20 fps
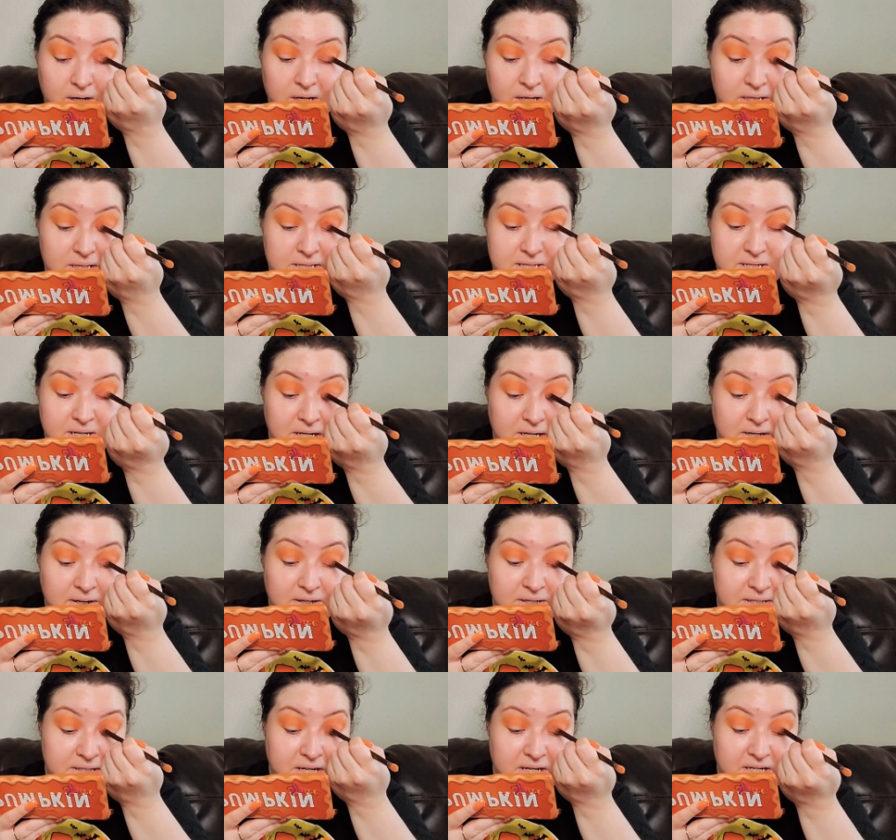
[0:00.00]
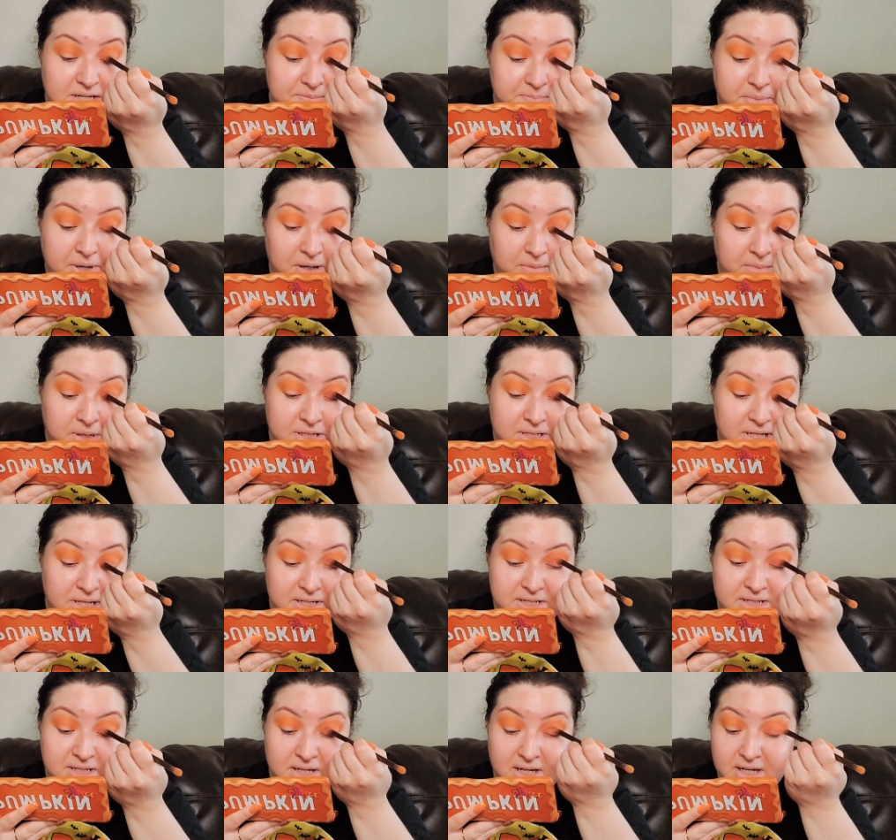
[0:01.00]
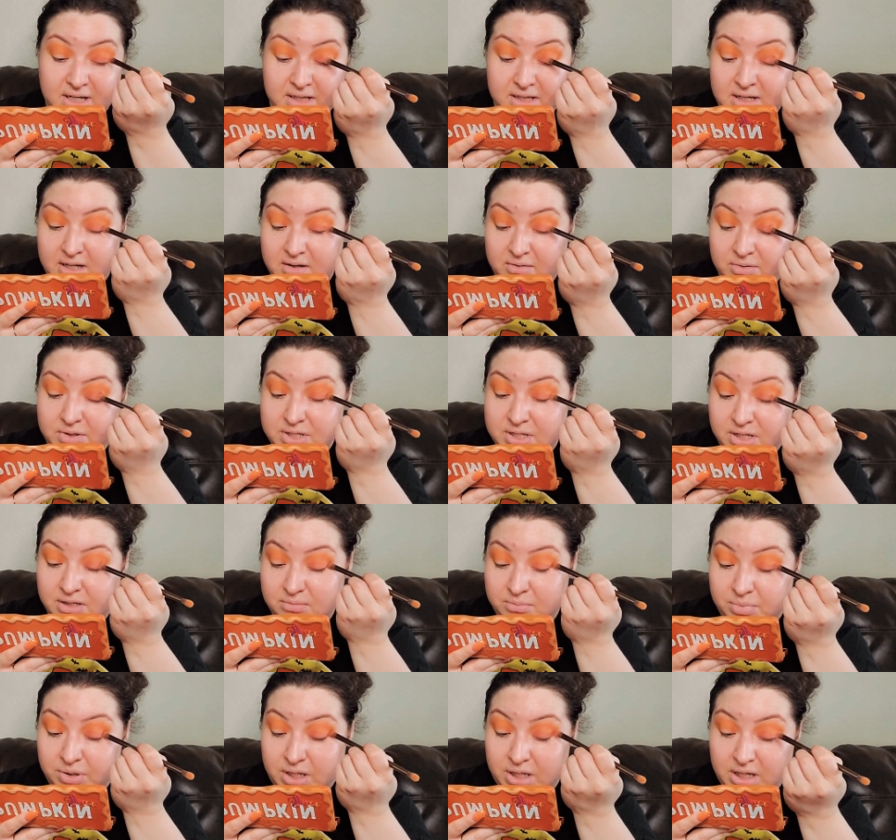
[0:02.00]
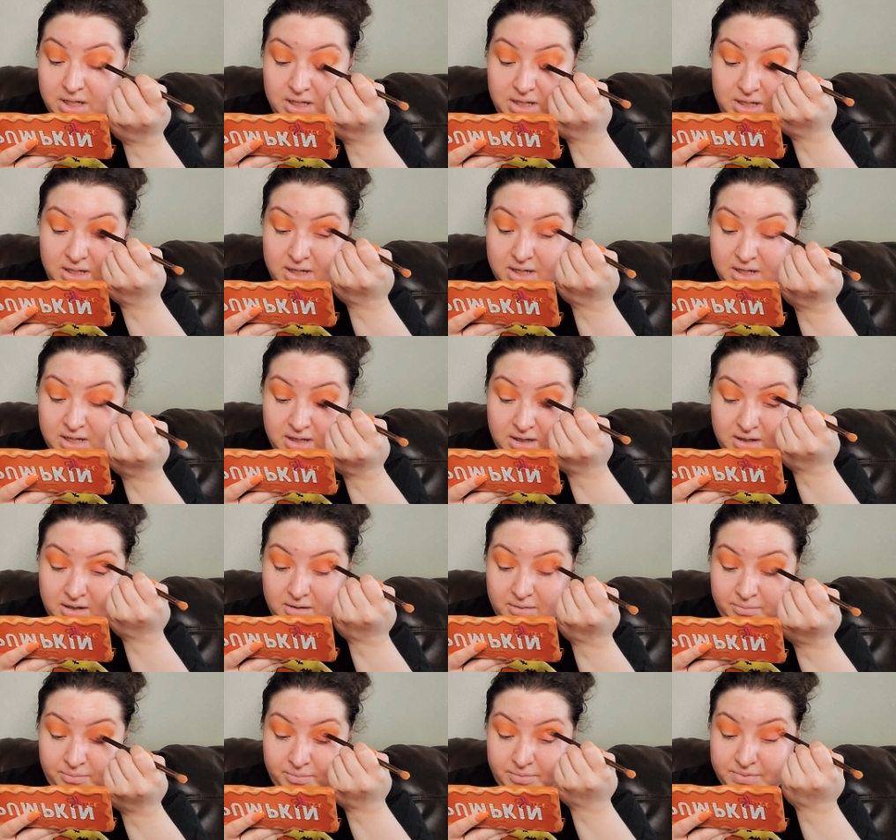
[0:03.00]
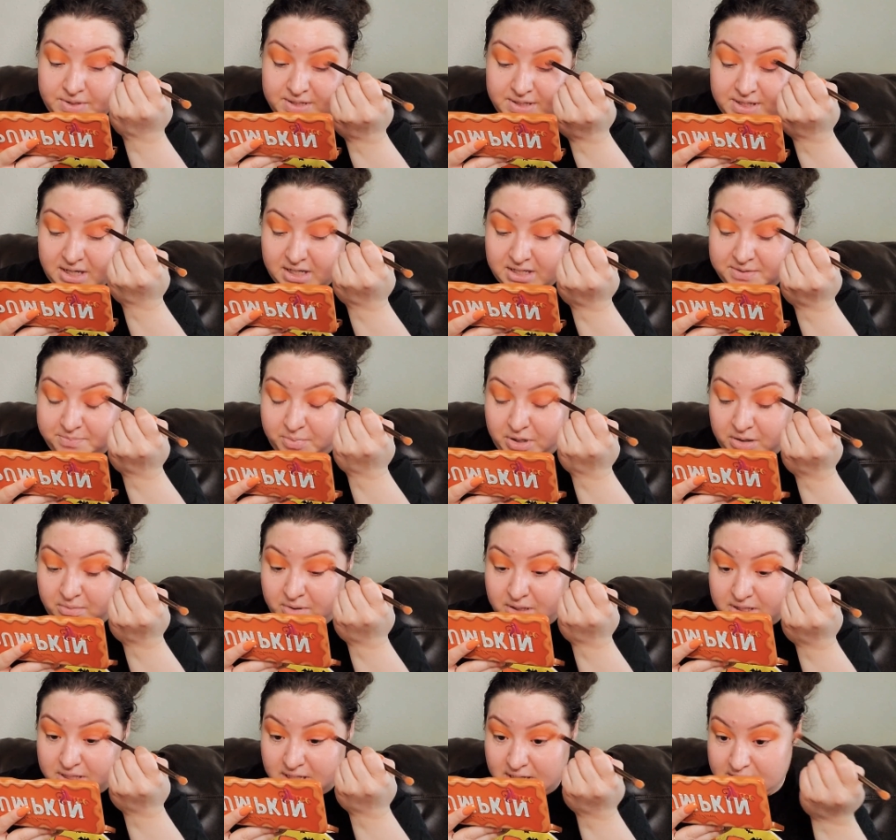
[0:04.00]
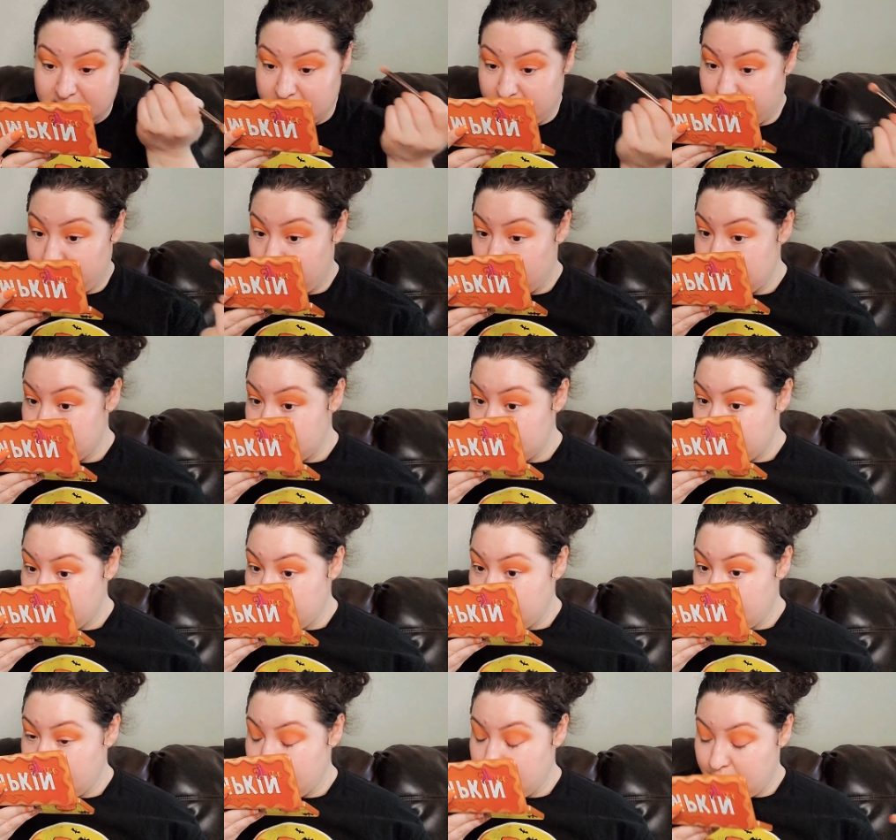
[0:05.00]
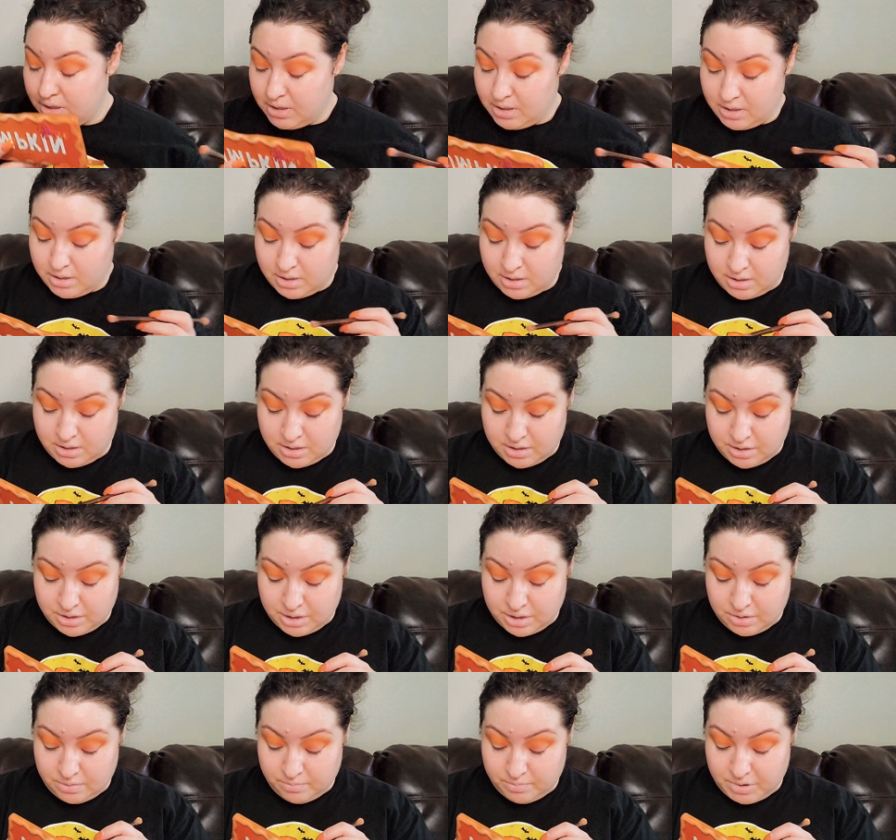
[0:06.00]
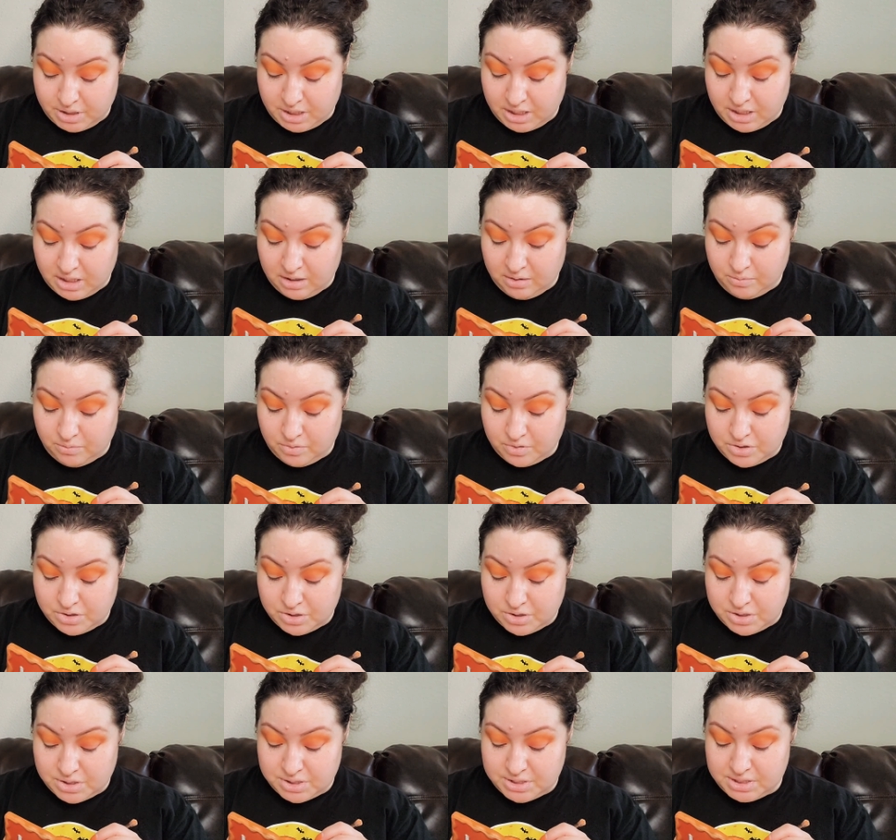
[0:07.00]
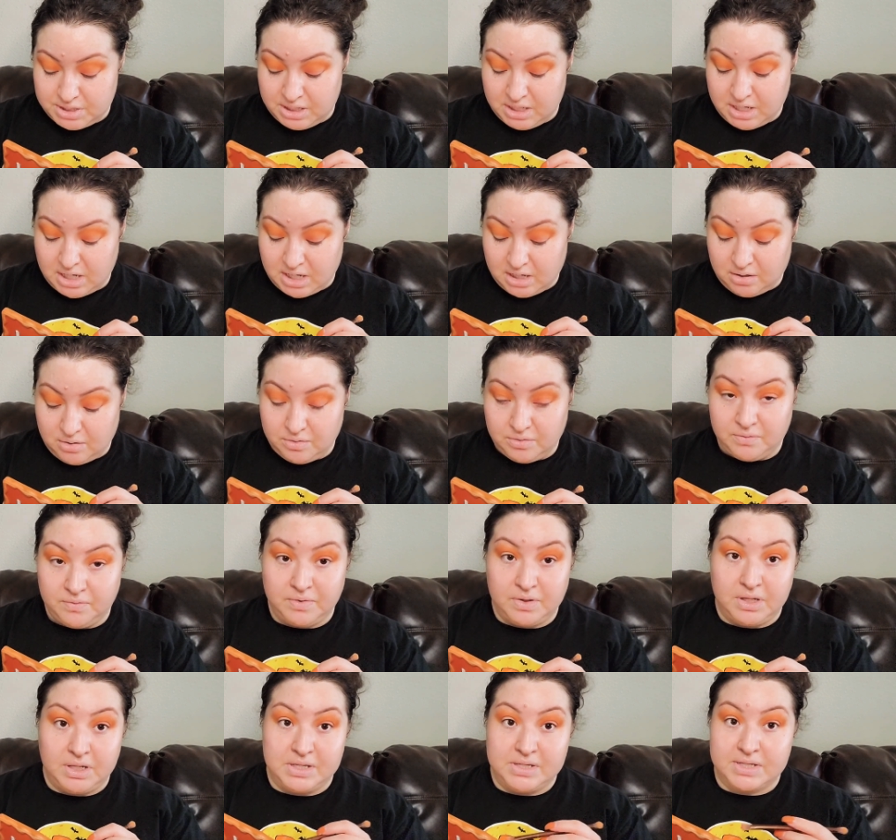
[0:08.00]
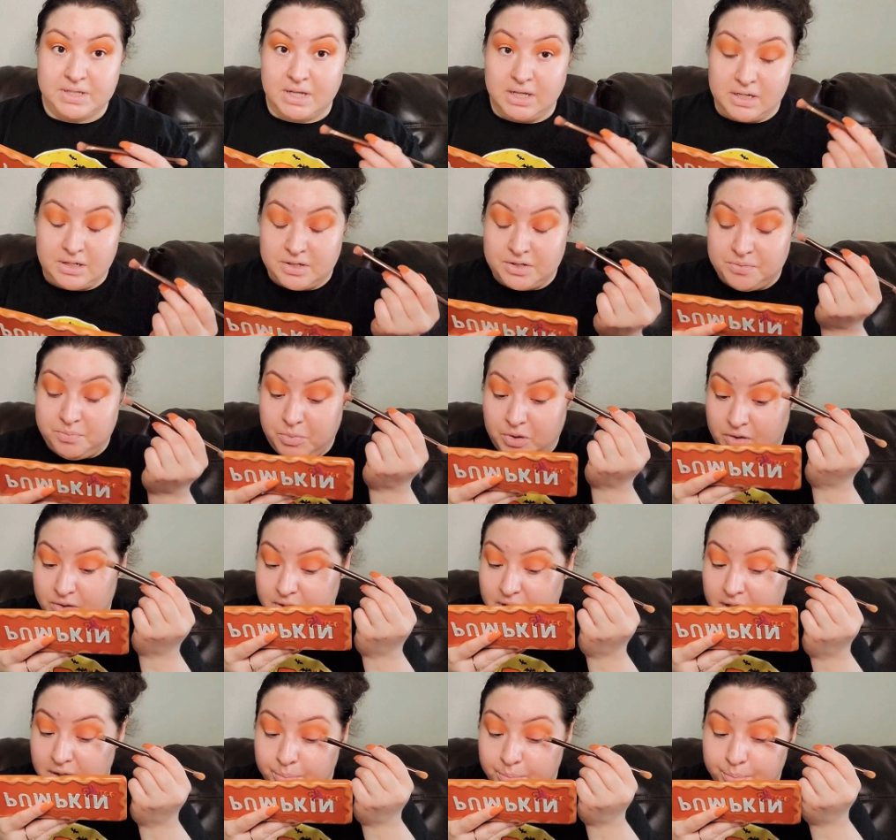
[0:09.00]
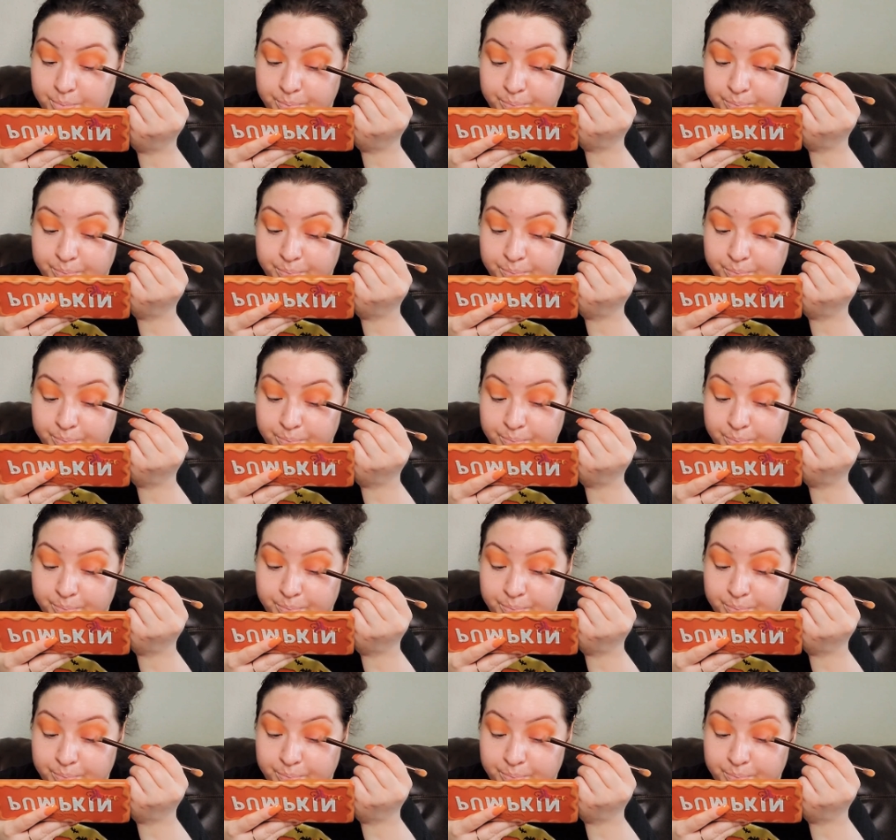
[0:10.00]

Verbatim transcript: okay this color is not as pigmented as I thought it was gonna be um, it's not as pigmented as the first one no biggie we'll just see how these colors build up